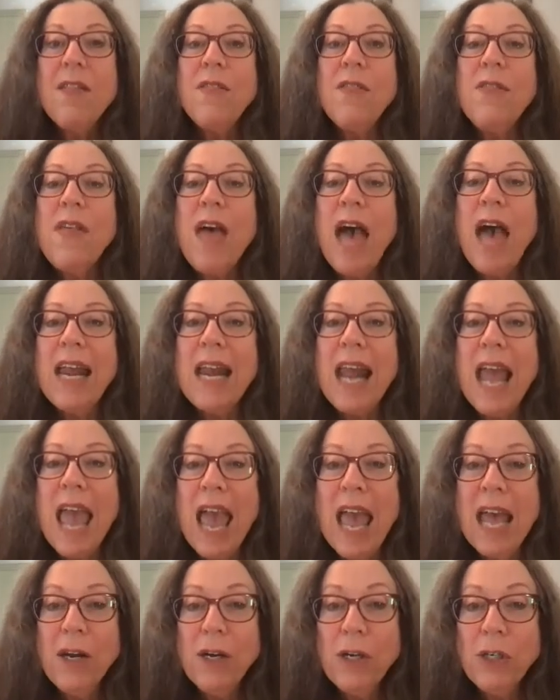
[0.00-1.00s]
that
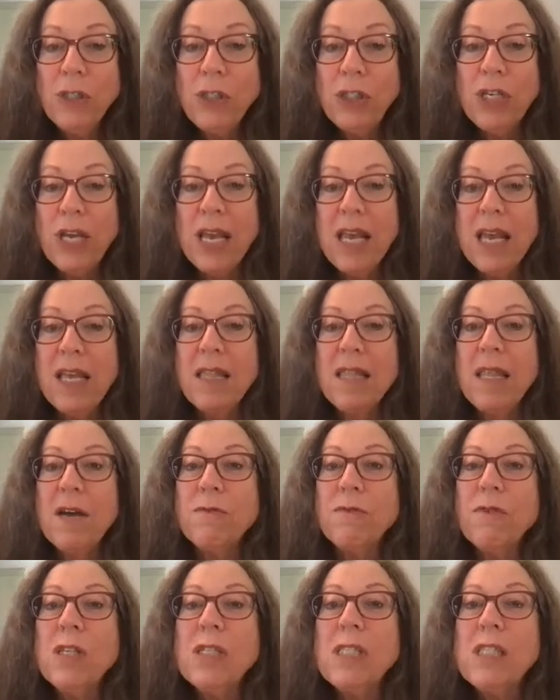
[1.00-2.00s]
energy
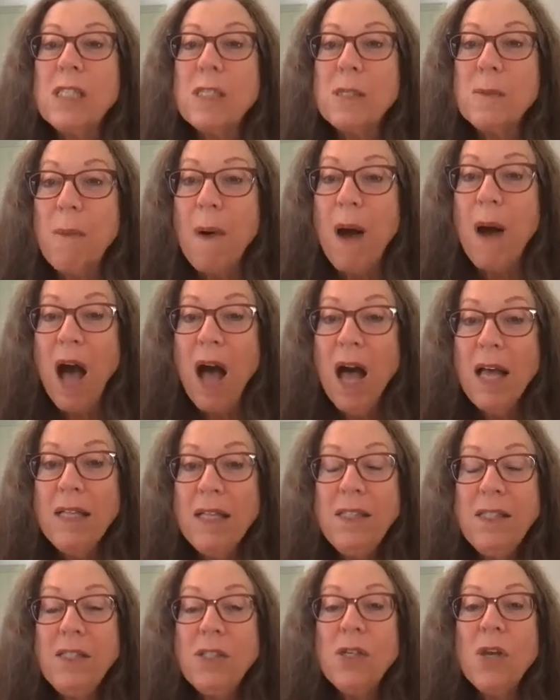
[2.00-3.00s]
that
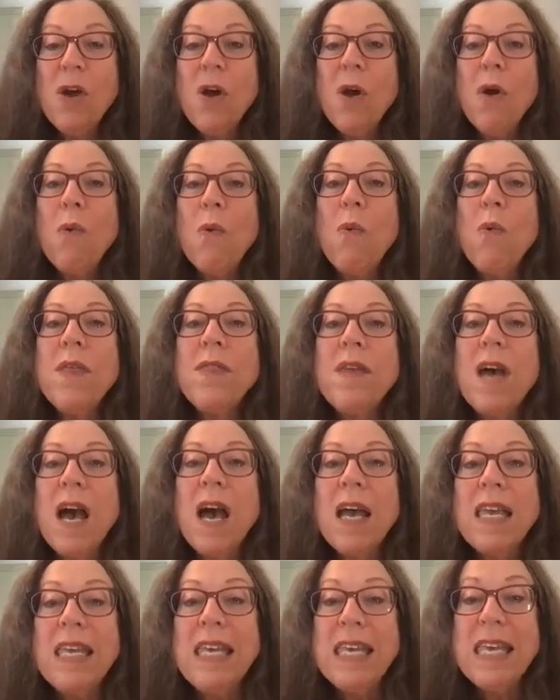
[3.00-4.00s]
responds with
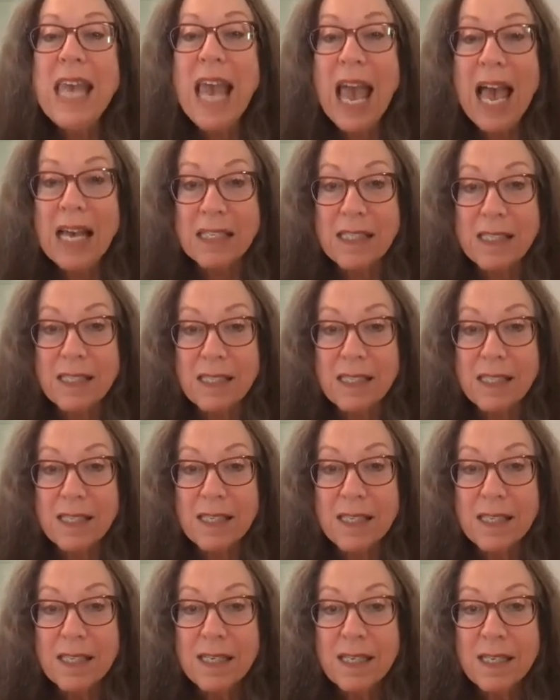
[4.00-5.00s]
a yes
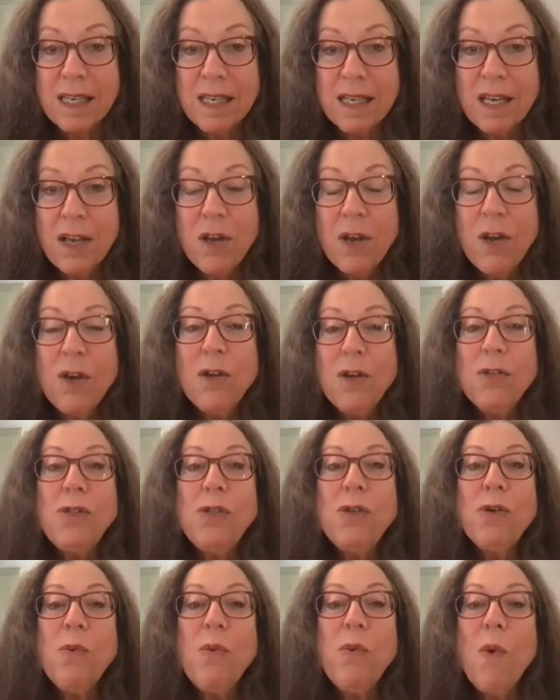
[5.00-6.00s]

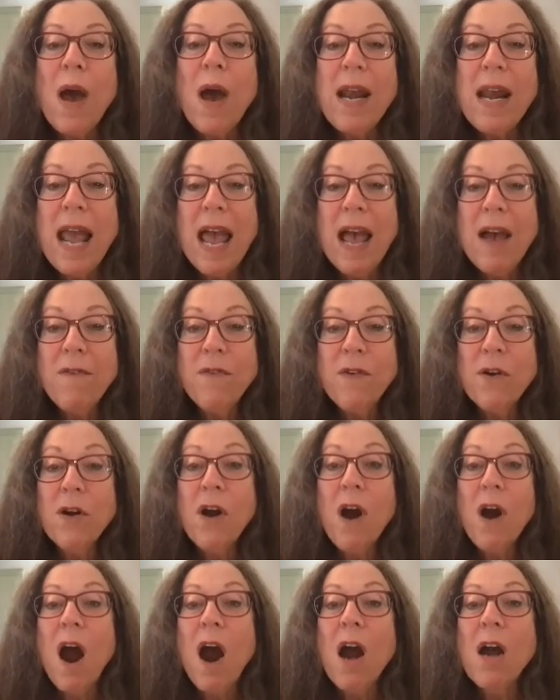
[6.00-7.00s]
to
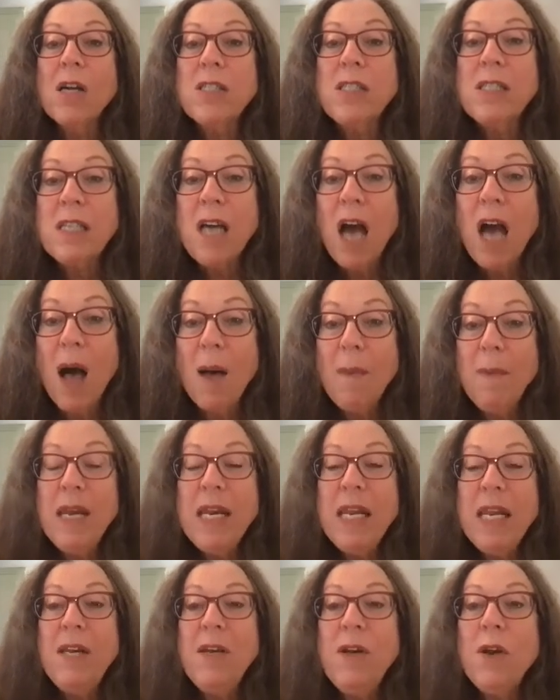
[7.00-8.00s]
whatever our
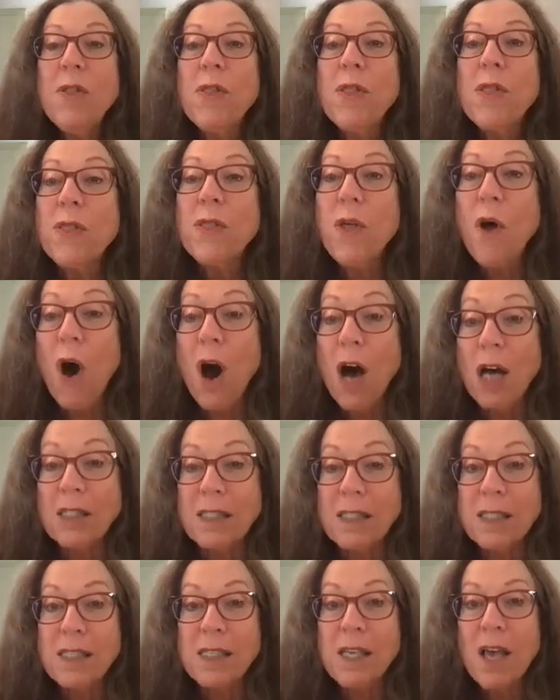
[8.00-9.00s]
dominant
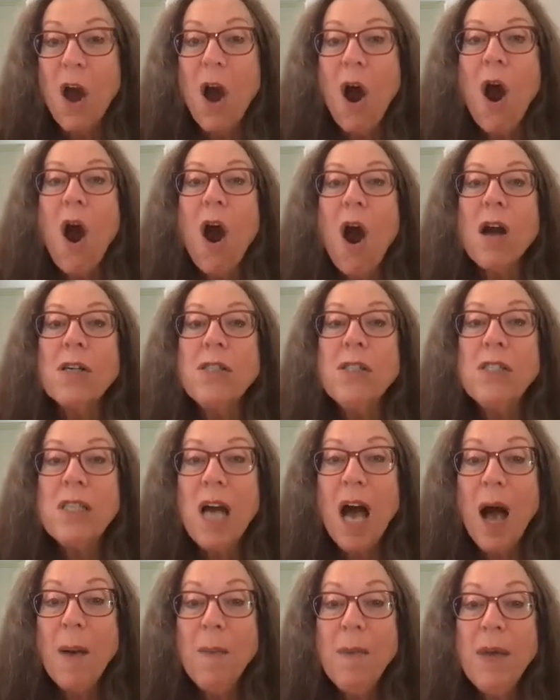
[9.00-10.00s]
thoughts, our
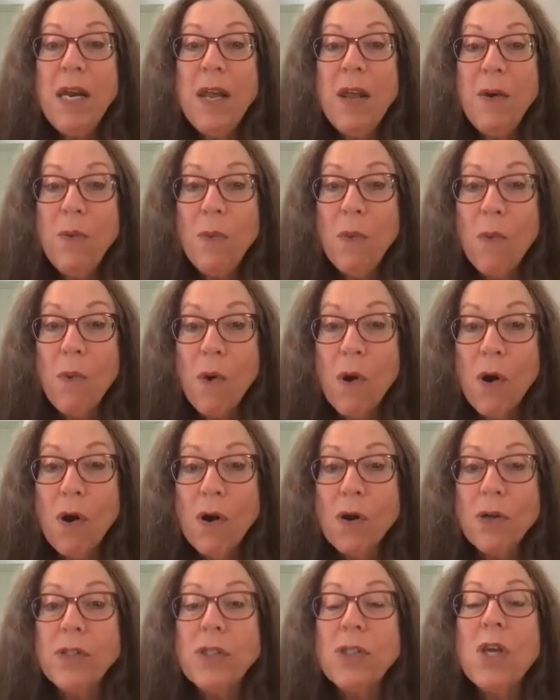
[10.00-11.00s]
dominant
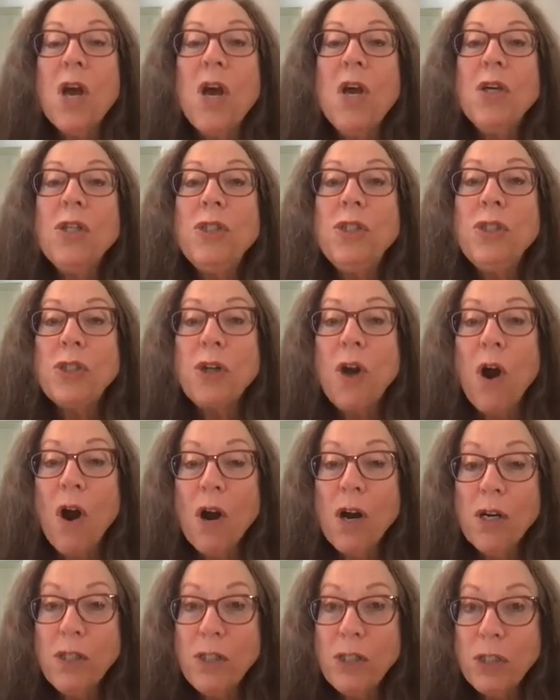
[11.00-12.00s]
words,
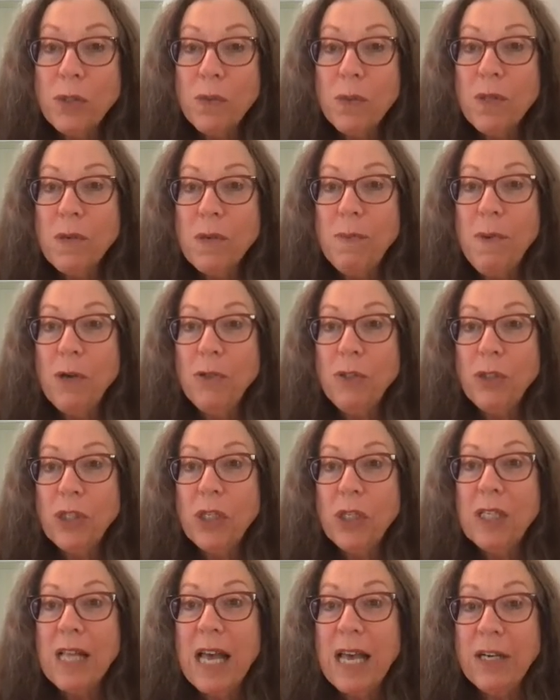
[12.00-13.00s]
charged with
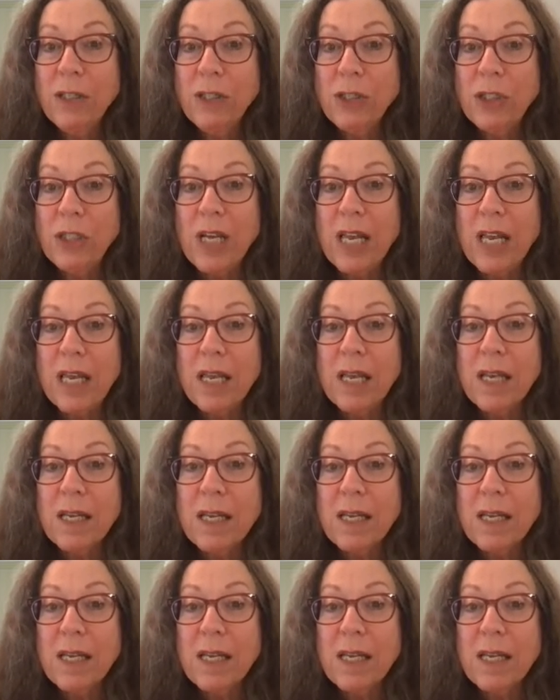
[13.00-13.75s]
emotional energy,